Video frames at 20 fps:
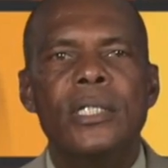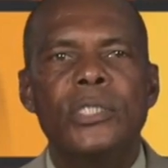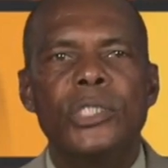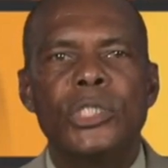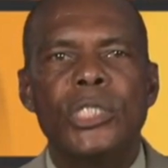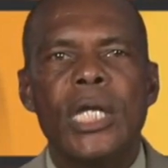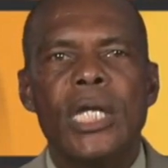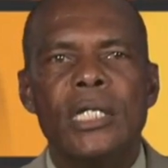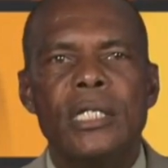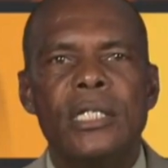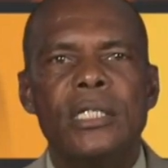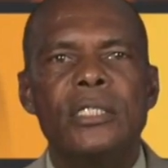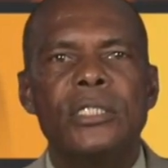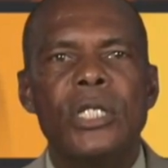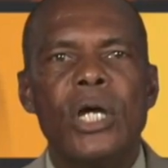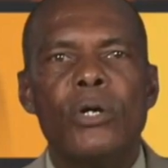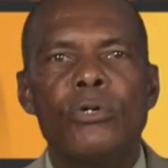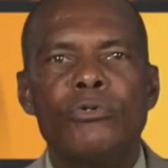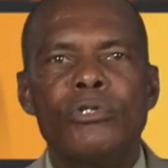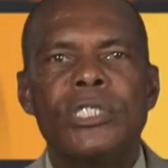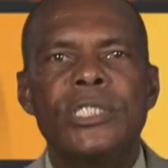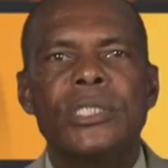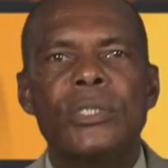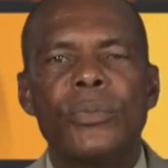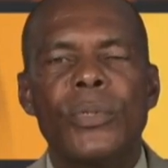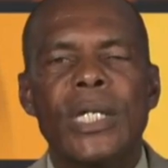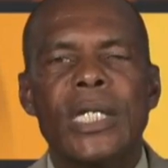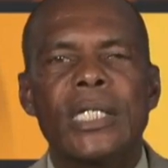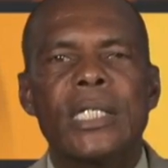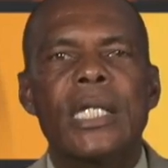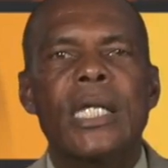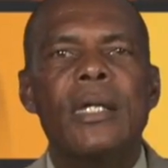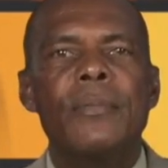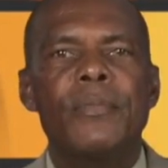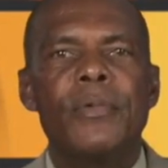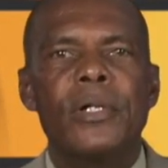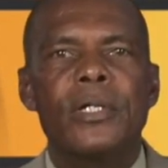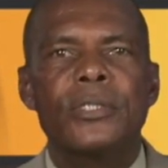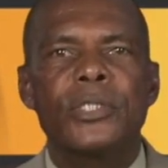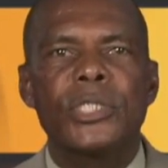Shane Dowrich, the
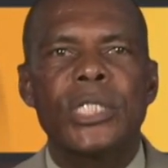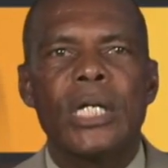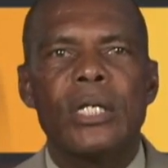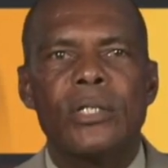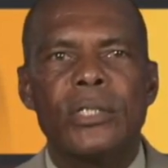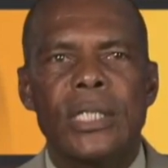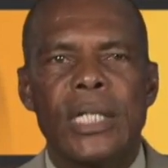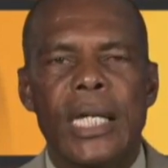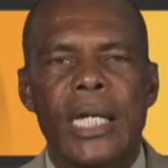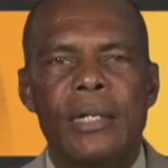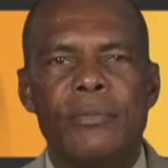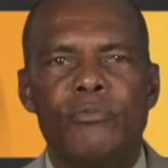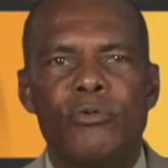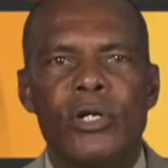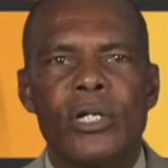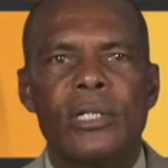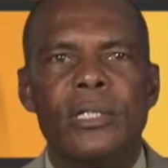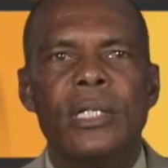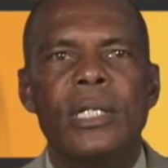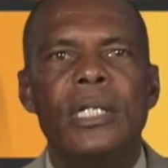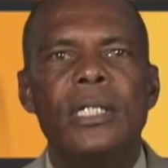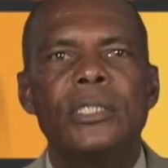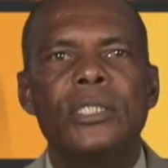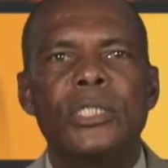wicketkeeper, Shannon Gabriel,